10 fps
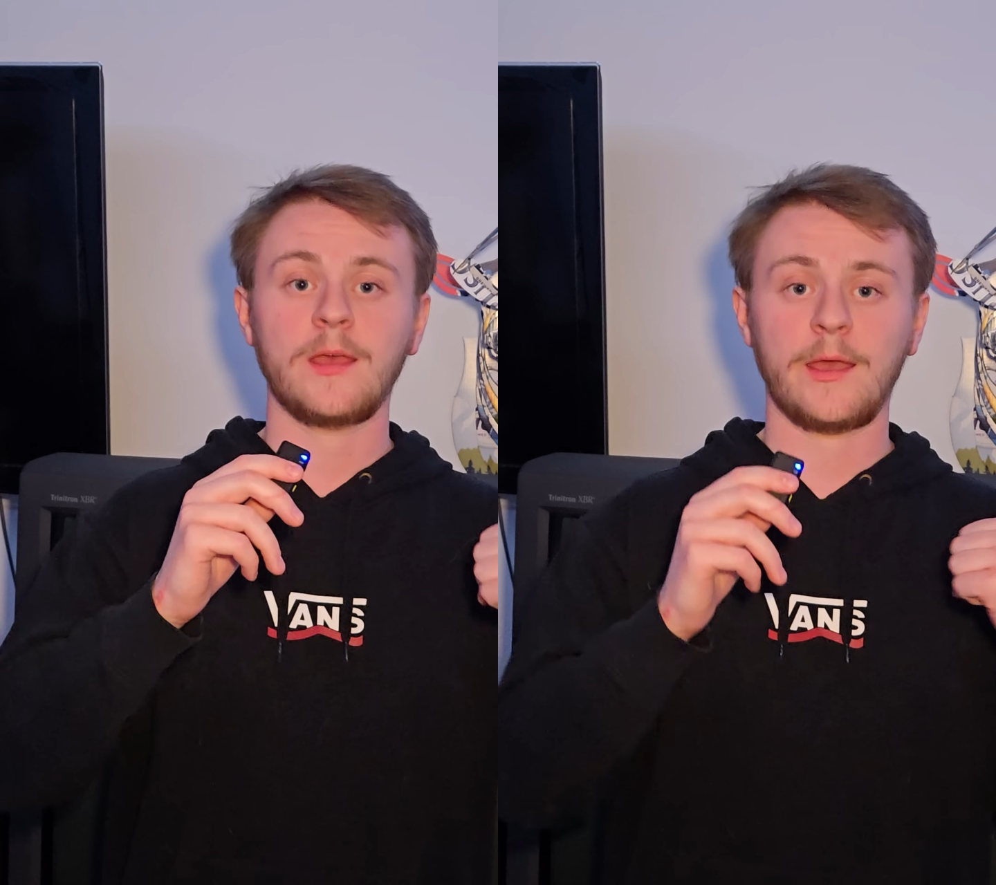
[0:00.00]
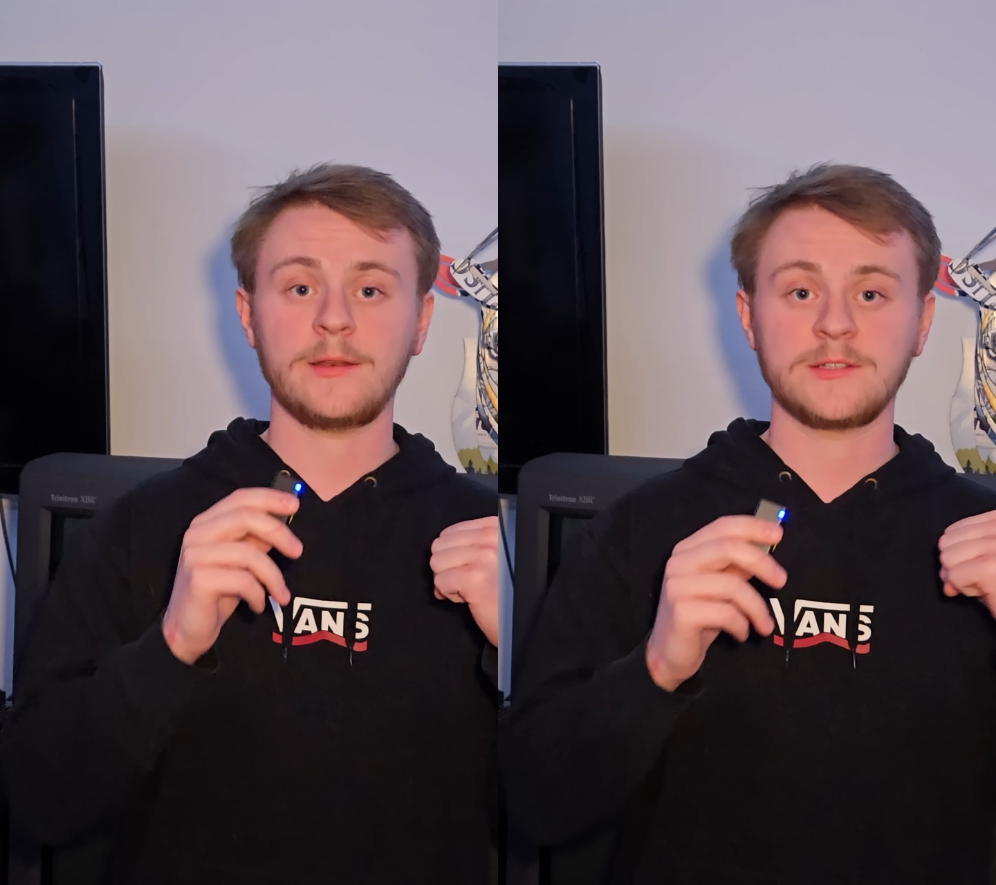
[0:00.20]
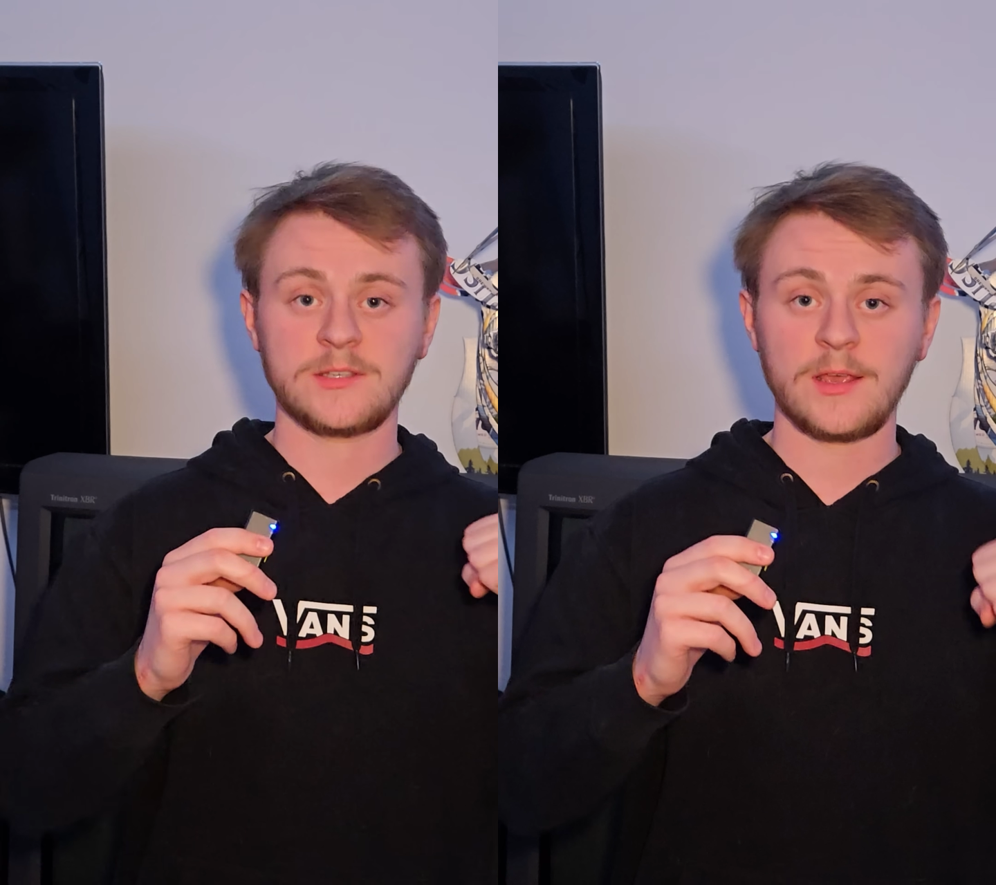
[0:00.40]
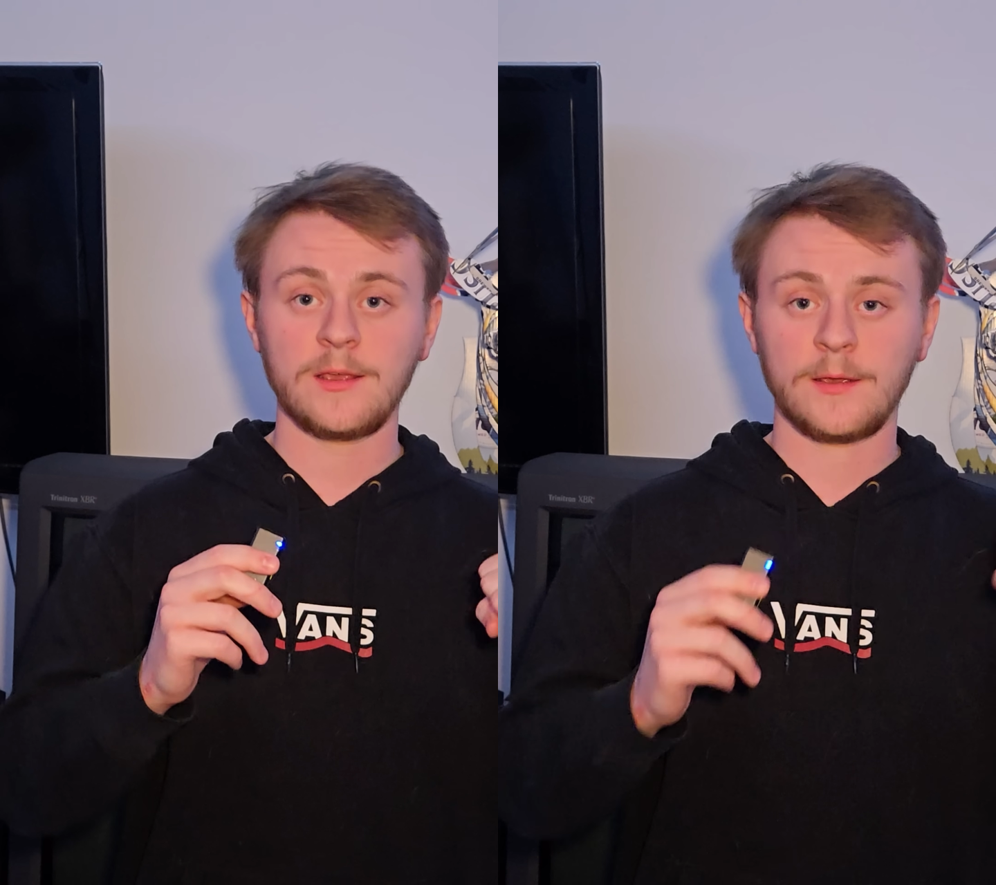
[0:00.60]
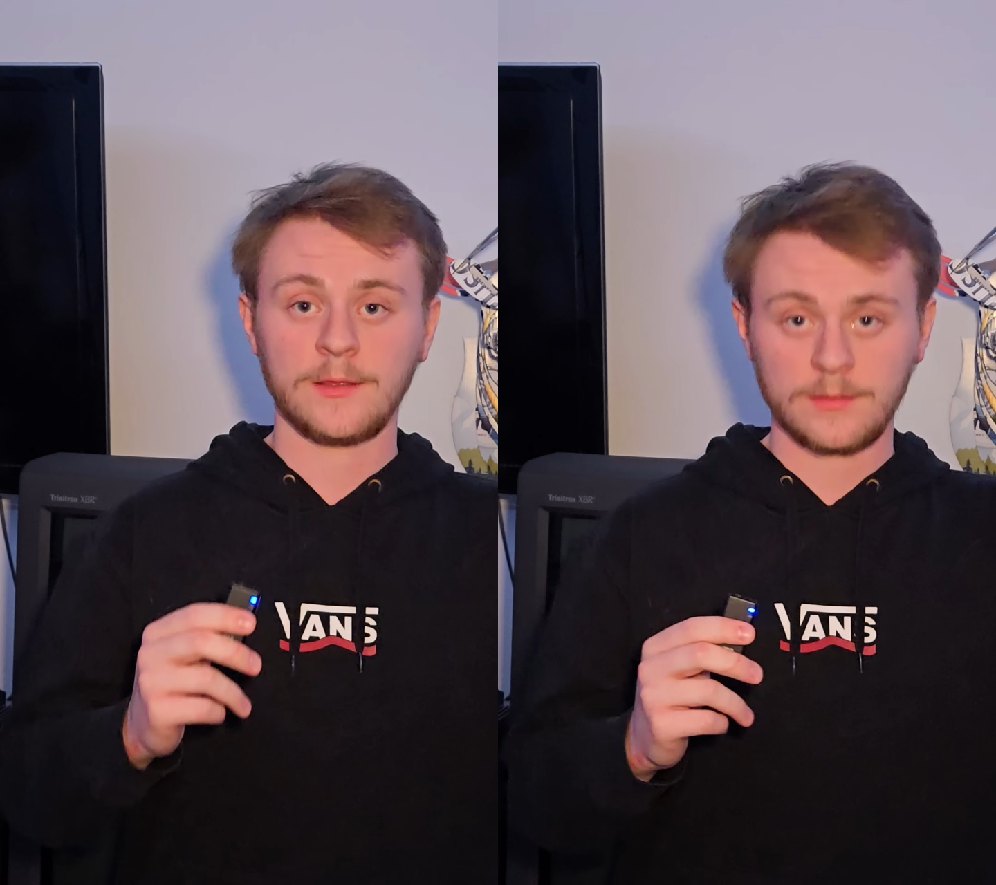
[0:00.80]
and
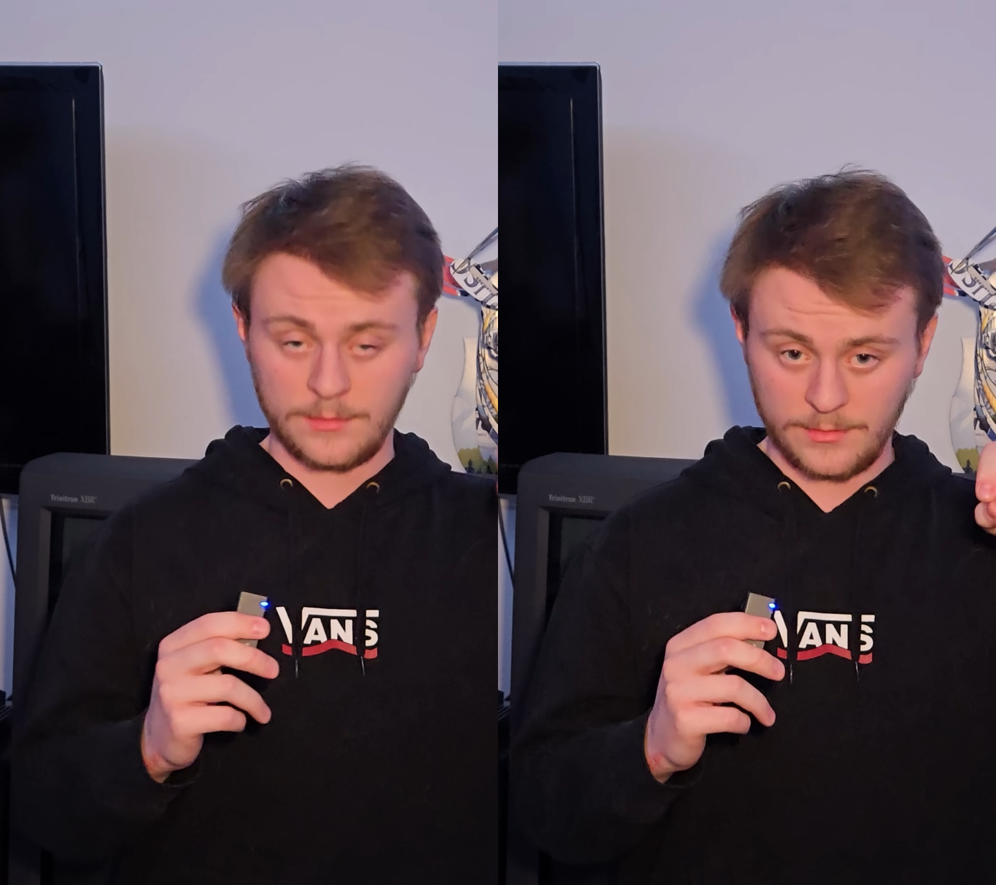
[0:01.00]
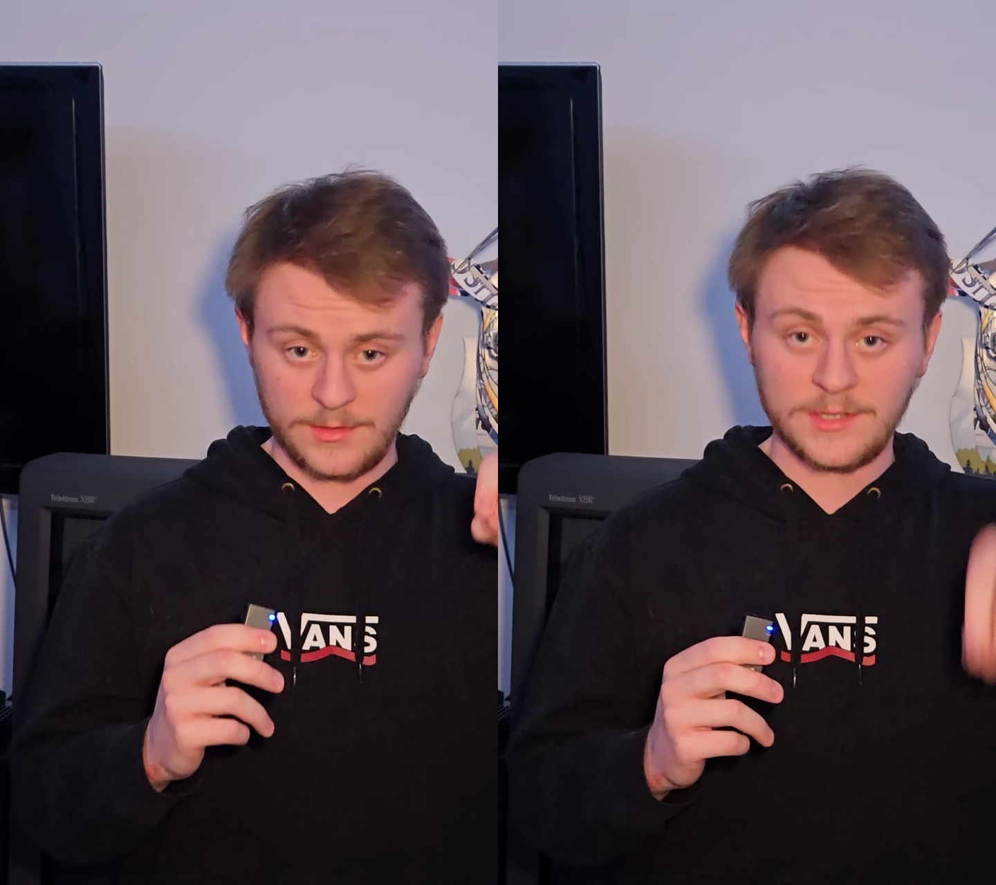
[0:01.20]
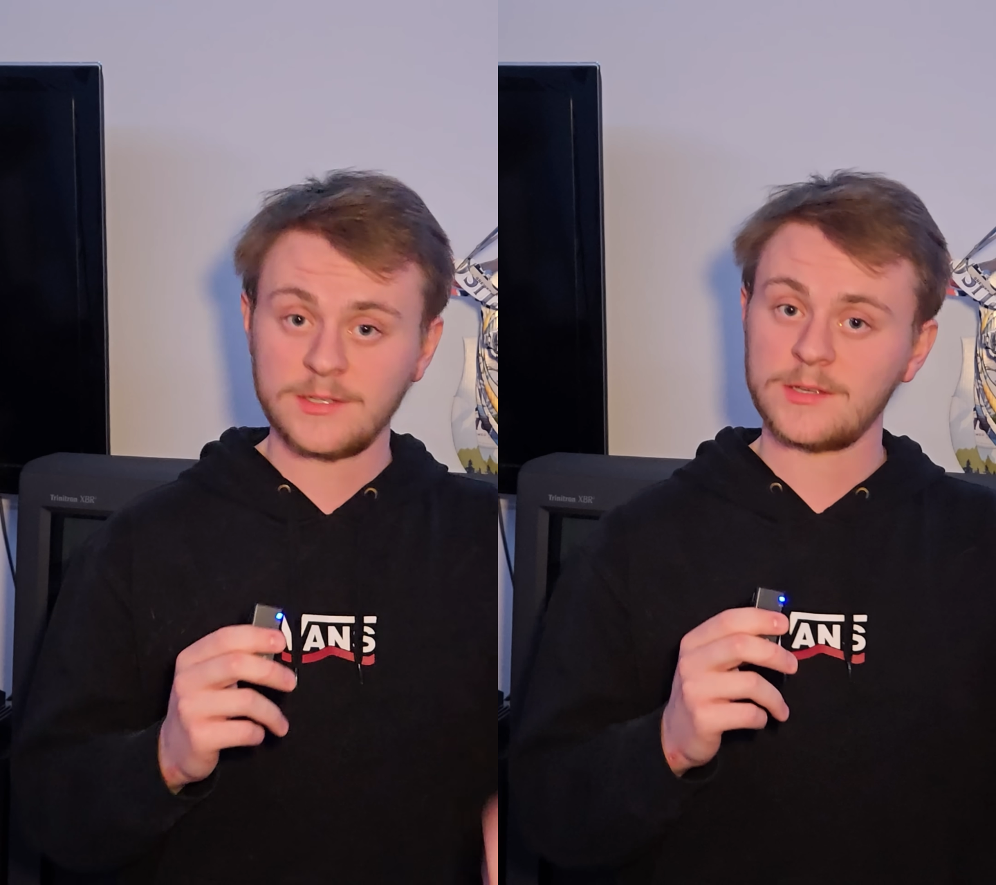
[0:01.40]
say, this